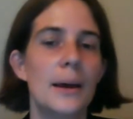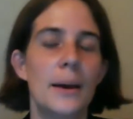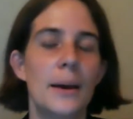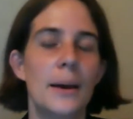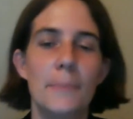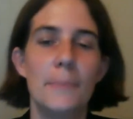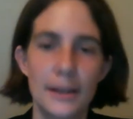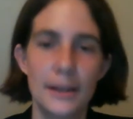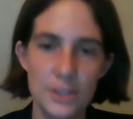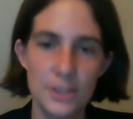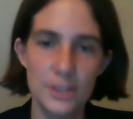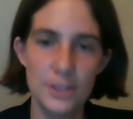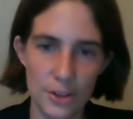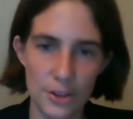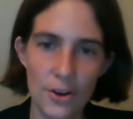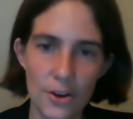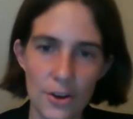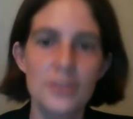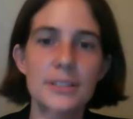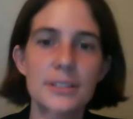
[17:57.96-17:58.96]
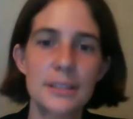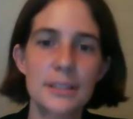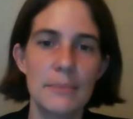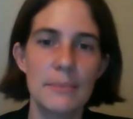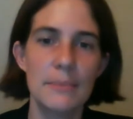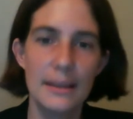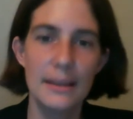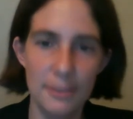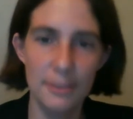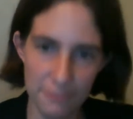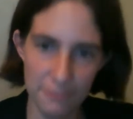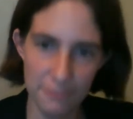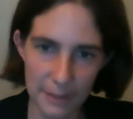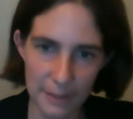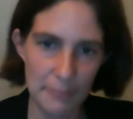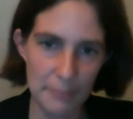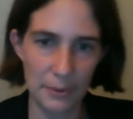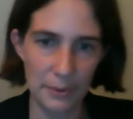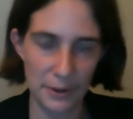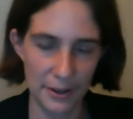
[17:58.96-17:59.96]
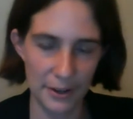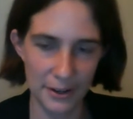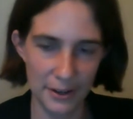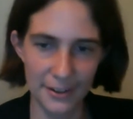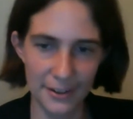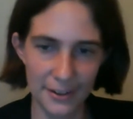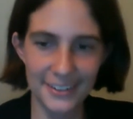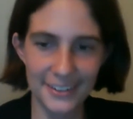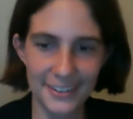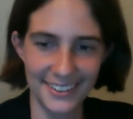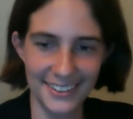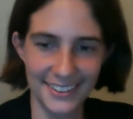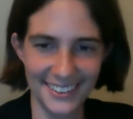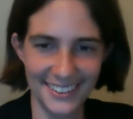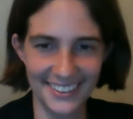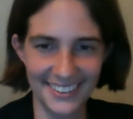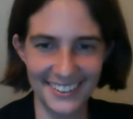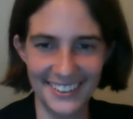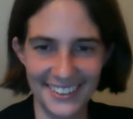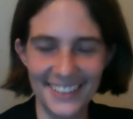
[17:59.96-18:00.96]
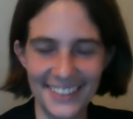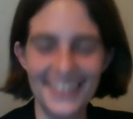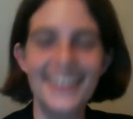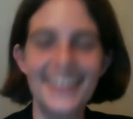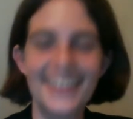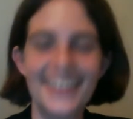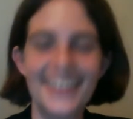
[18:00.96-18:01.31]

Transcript: punch the holes and make the flip book. And